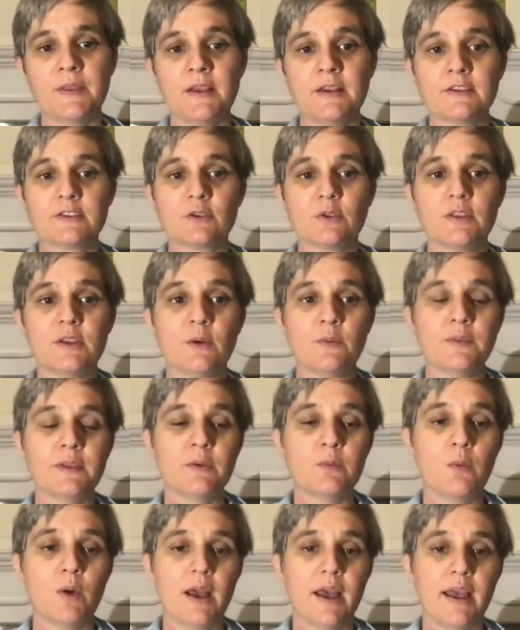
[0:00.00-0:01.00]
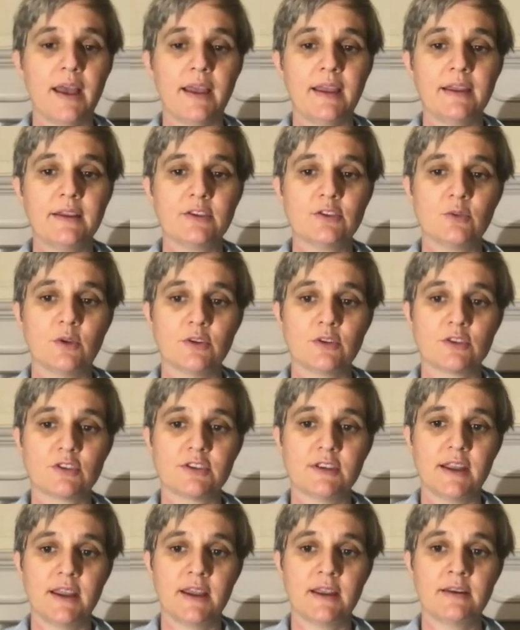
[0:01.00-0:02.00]
So the only way to
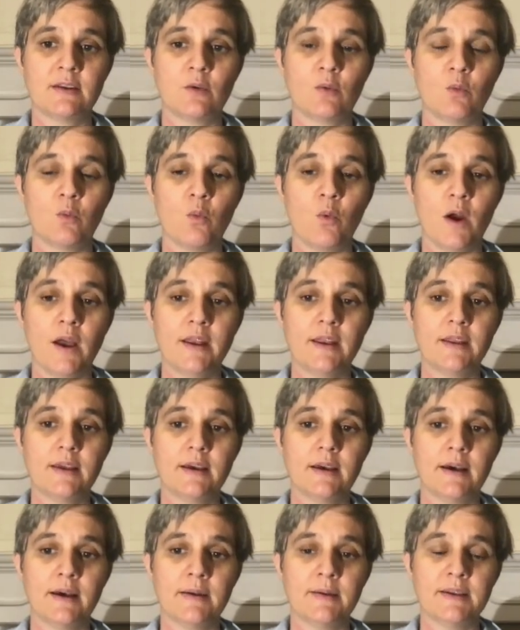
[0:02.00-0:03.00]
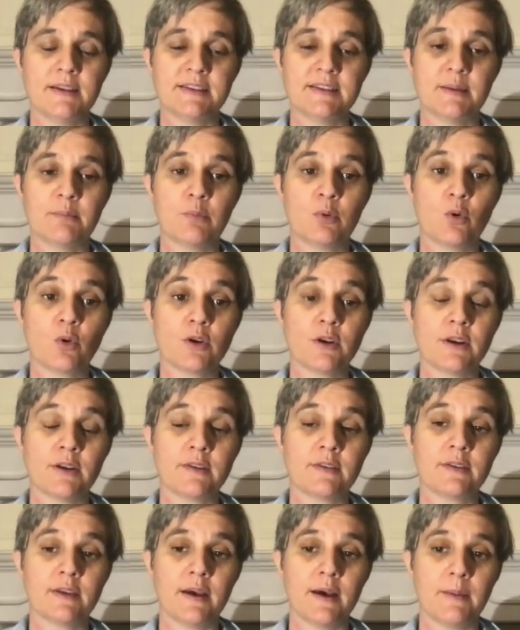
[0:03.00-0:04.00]
understand what is the
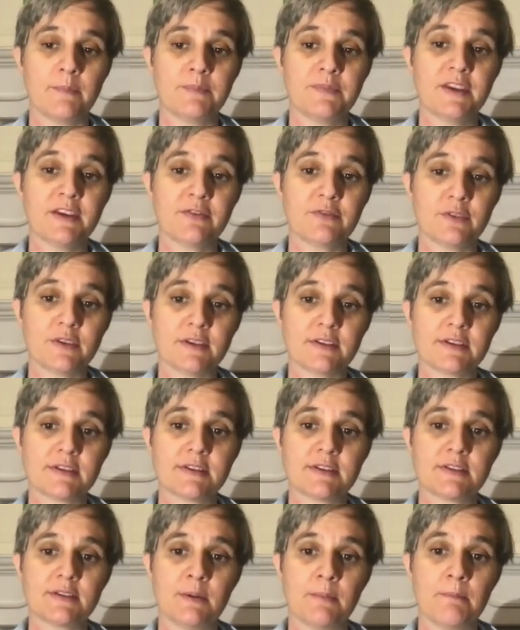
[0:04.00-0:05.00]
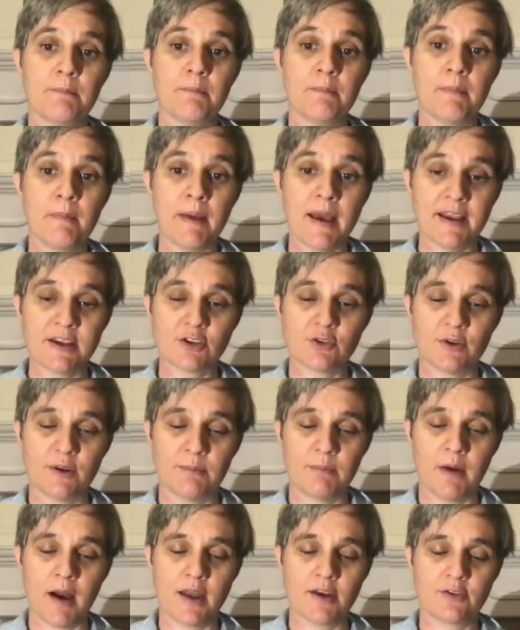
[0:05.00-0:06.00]
important difference to measure and
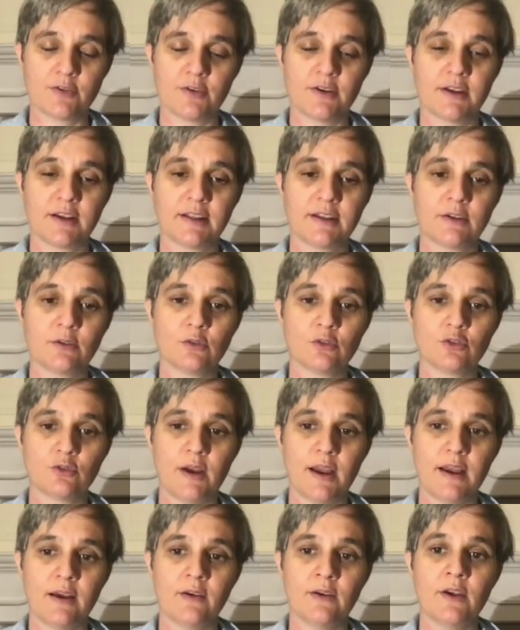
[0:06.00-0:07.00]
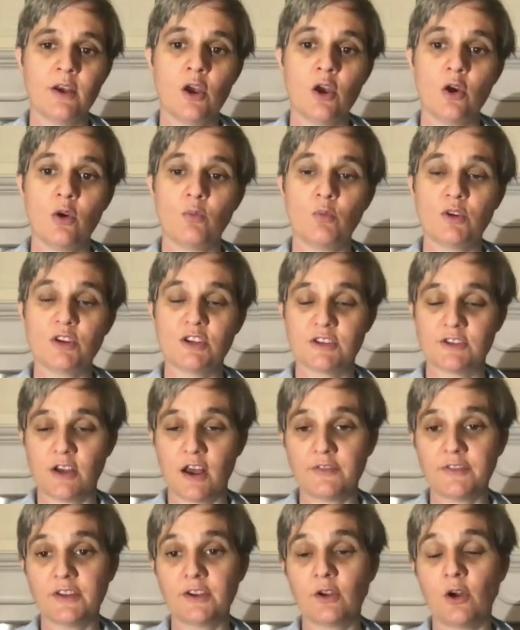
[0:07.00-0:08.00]
monitor in a clinical trial, which is
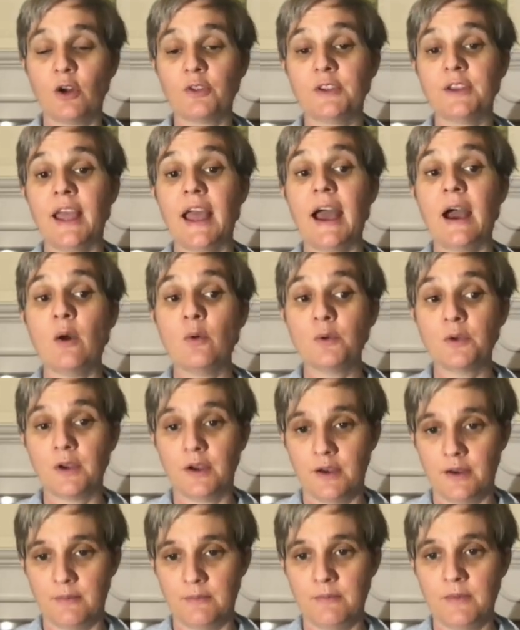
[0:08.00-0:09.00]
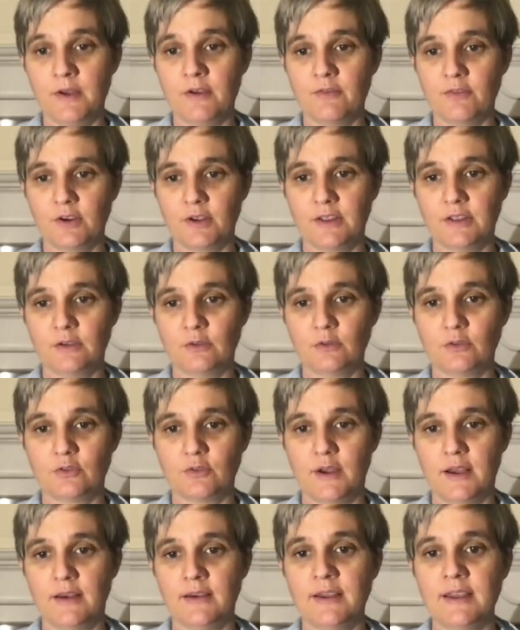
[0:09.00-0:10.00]
often called an outcome for a clinical
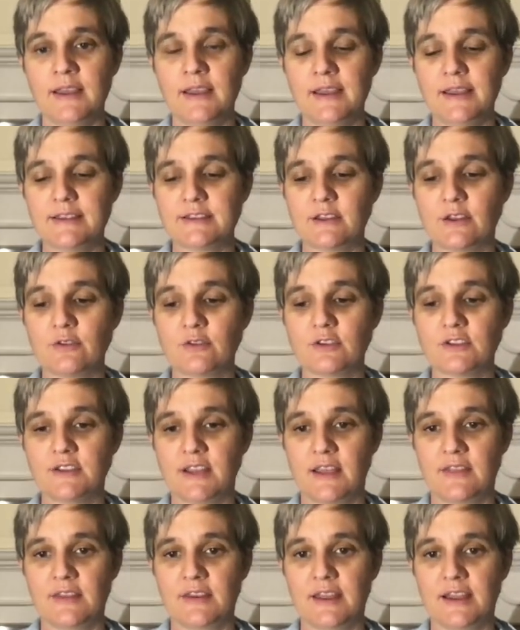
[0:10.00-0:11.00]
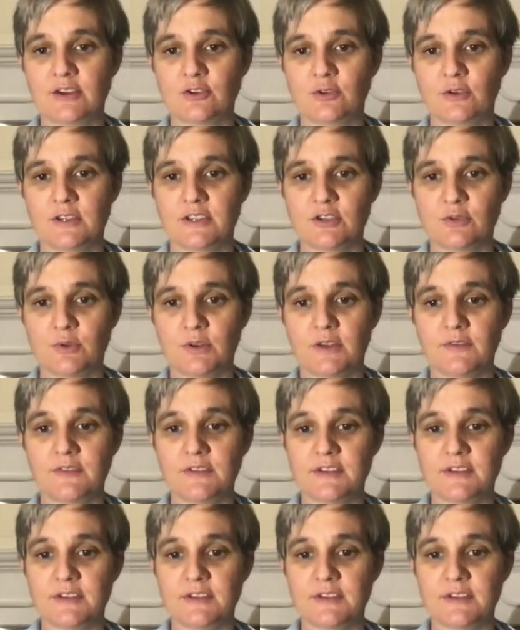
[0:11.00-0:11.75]
trial, is to understand the natural history of